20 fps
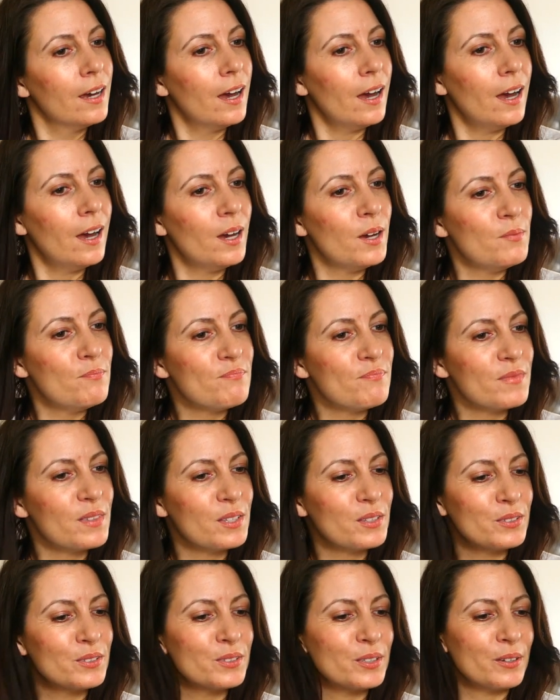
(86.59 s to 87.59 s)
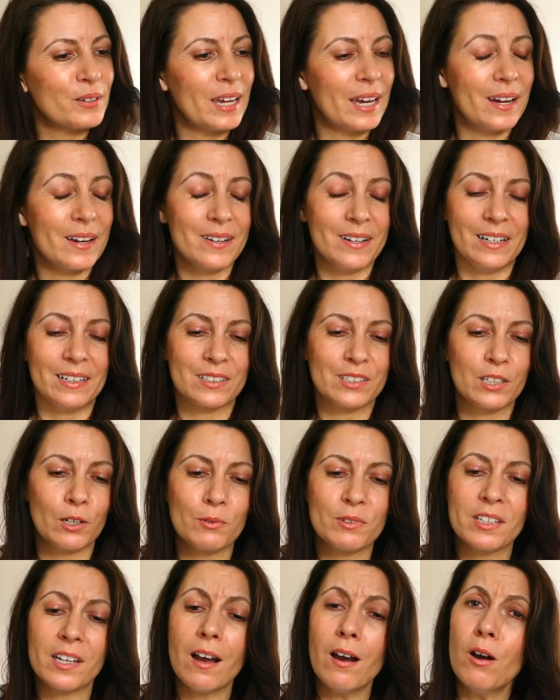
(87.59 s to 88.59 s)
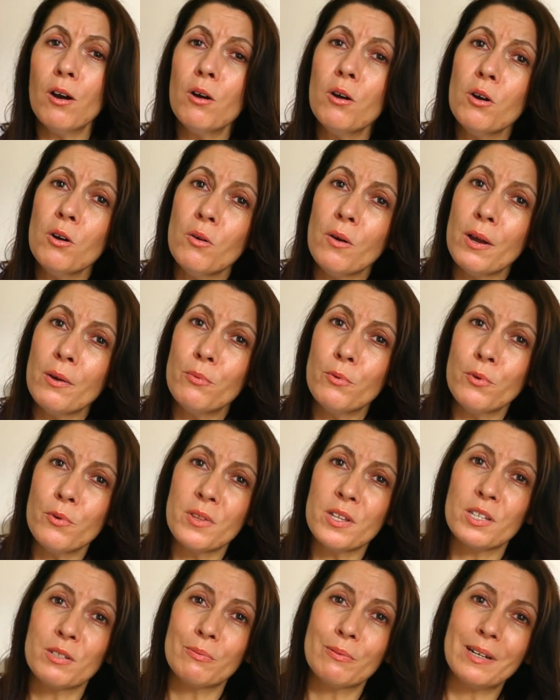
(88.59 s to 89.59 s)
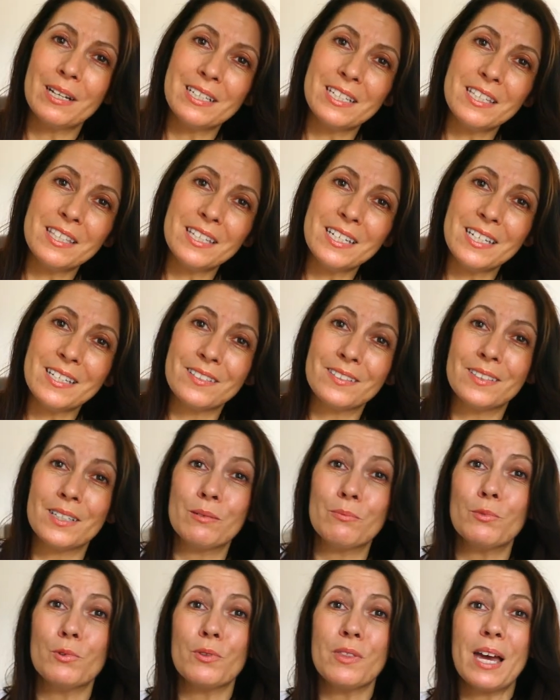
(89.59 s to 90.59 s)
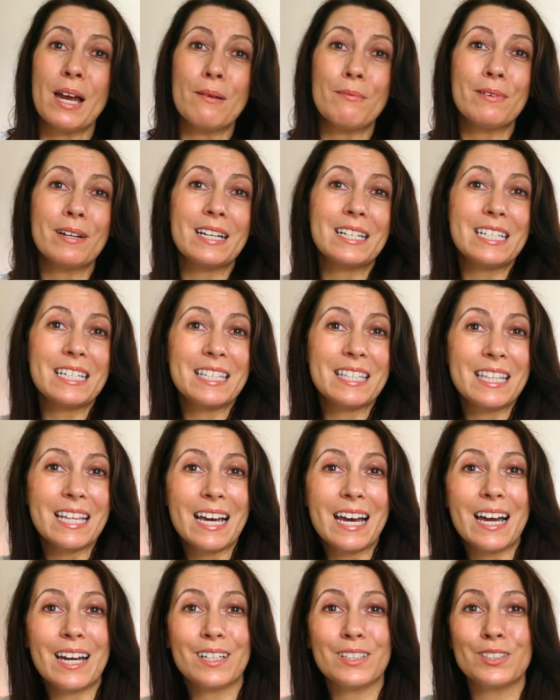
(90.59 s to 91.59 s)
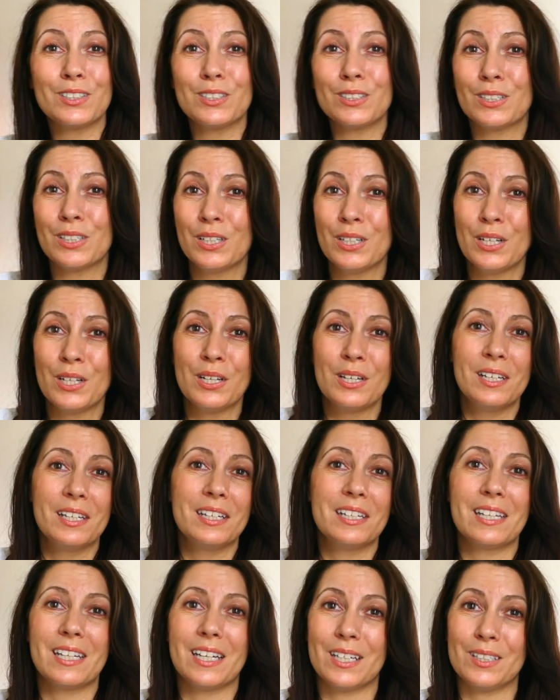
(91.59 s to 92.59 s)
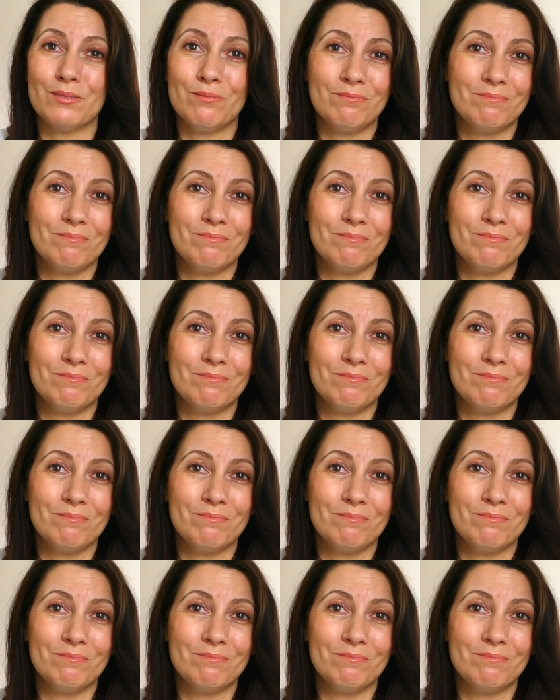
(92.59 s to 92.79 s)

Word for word: Um, so yeah, because I always think, oh, I wore this when I did this, and I wore that when I did that, and yeah,